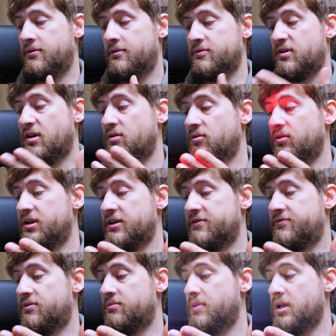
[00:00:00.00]
So all the
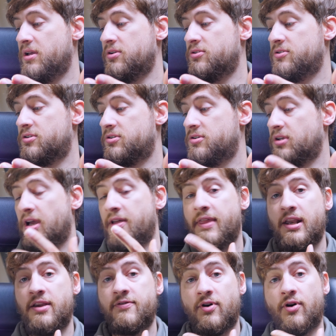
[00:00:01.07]
different modes, and
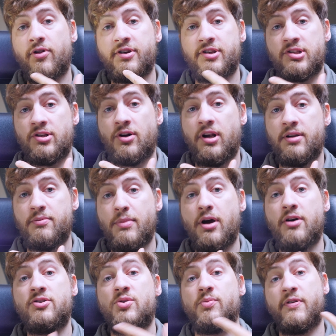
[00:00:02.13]
then you've got the solid
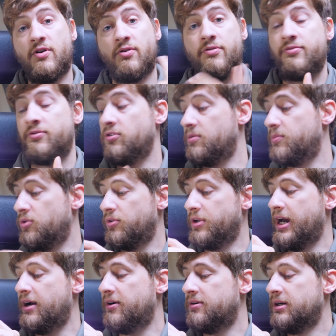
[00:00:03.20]
mode, so we've gone through them all
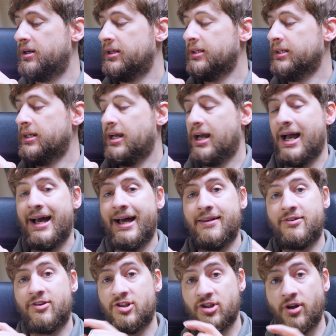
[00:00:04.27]
now.
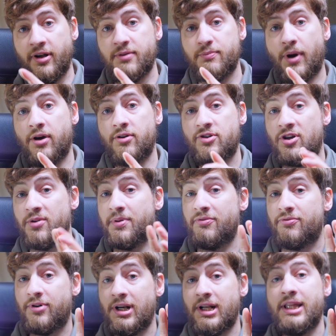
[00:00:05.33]
And the solid mode could be
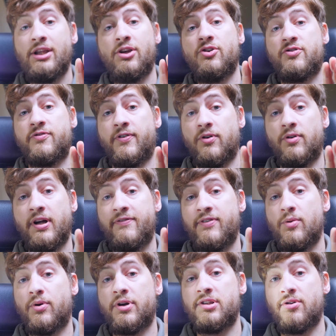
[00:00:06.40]
really useful if
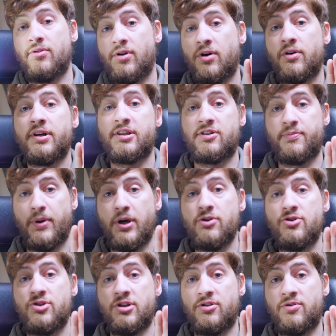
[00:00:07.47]
you want to do long
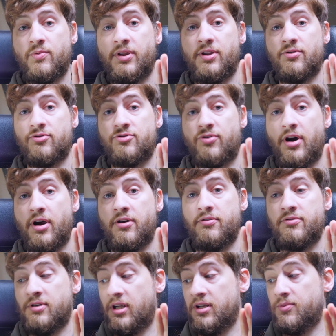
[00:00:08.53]
exposures with your
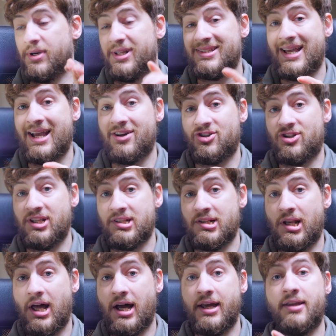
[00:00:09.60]
drone and you want to attach this
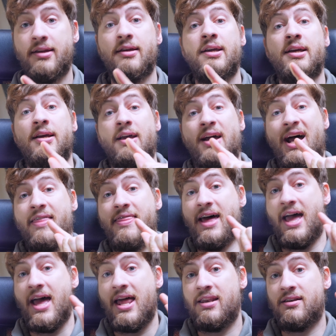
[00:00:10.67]
light and
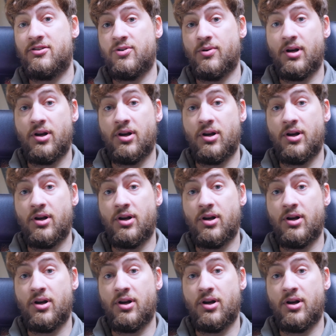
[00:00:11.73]
then do a